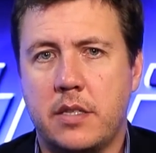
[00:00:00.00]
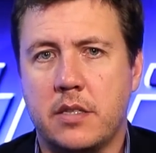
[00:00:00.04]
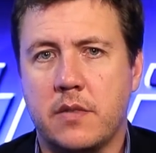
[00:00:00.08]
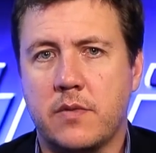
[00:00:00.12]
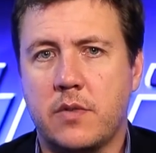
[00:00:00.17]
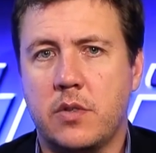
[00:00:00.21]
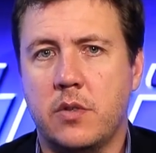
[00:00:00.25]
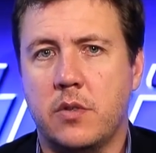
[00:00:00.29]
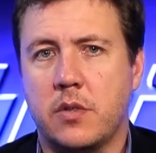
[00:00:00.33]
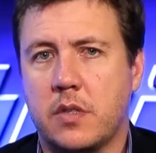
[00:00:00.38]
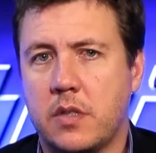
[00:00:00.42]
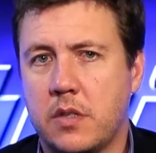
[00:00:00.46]
and of
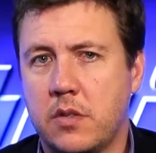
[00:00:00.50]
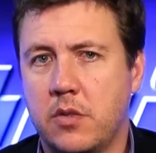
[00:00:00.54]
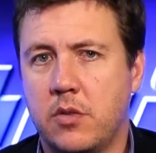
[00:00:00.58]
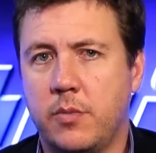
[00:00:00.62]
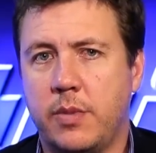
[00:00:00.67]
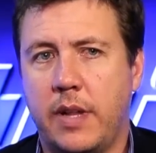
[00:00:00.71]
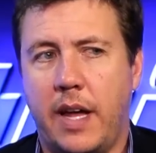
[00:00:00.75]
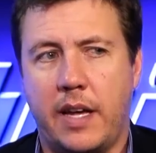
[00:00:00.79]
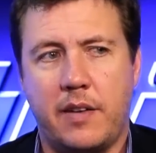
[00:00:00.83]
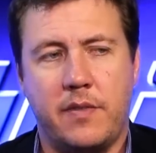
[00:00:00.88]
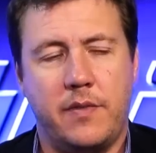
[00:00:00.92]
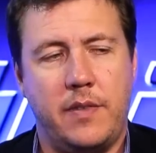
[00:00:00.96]
course the All
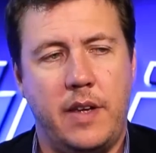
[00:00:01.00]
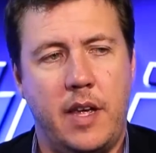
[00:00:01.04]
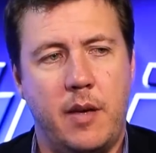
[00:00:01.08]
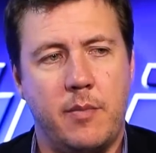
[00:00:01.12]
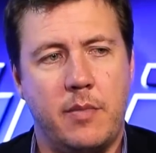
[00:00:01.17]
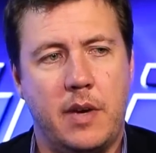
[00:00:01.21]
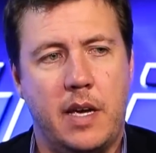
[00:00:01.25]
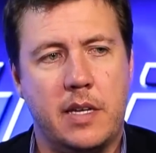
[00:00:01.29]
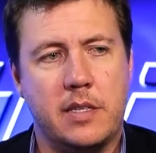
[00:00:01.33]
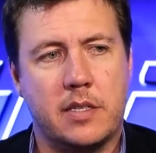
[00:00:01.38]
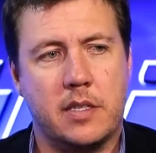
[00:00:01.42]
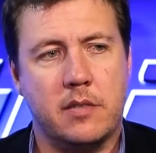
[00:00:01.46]
Black fan
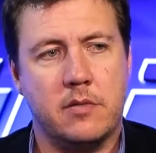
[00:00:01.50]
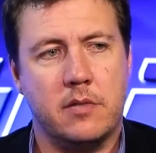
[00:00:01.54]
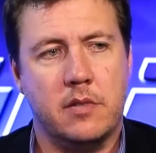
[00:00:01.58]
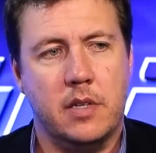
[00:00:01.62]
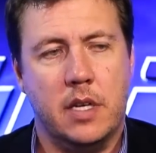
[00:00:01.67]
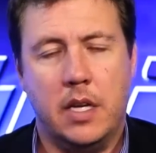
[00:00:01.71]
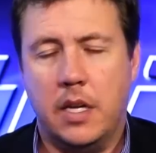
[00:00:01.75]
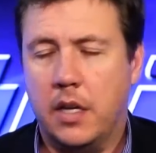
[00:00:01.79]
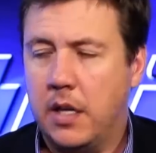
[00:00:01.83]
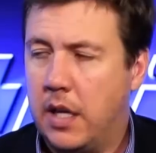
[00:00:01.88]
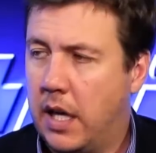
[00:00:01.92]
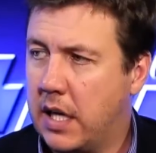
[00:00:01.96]
base can
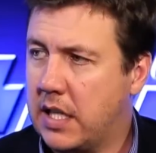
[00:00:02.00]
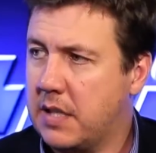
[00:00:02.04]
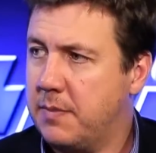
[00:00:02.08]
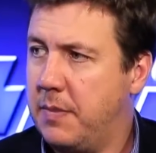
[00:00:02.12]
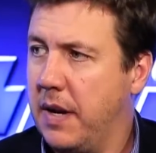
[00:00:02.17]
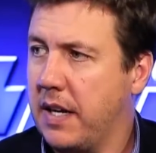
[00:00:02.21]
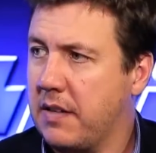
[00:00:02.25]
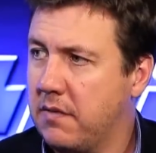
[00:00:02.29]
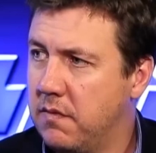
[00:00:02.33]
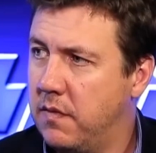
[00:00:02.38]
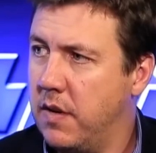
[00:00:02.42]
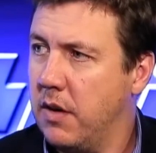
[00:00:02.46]

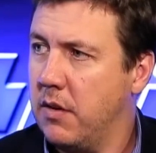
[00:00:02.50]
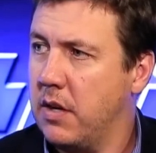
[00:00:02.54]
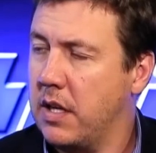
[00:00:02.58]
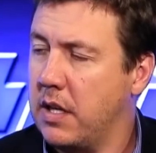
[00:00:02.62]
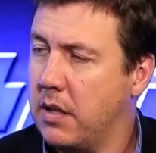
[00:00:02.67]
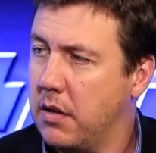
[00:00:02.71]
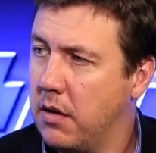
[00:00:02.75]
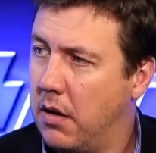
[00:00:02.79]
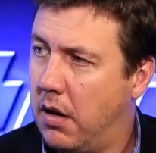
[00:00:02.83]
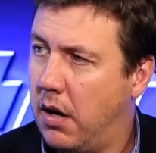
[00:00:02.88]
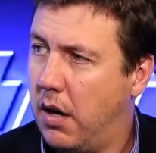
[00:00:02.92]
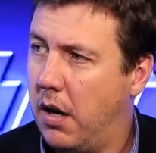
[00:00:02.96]
expect
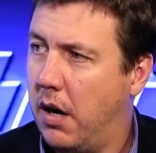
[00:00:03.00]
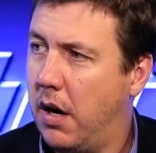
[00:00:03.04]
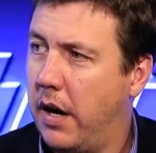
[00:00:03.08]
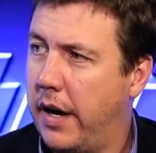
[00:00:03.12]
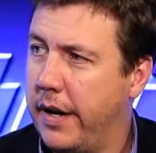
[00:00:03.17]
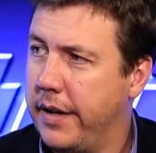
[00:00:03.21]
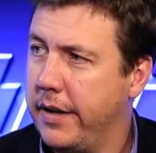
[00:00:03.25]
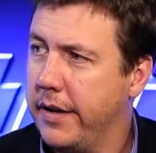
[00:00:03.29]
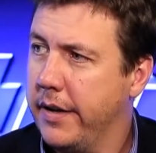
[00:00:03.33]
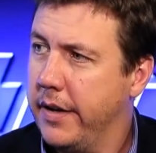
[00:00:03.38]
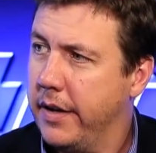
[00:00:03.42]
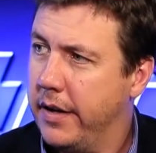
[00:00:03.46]
a
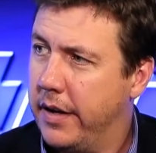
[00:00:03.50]
high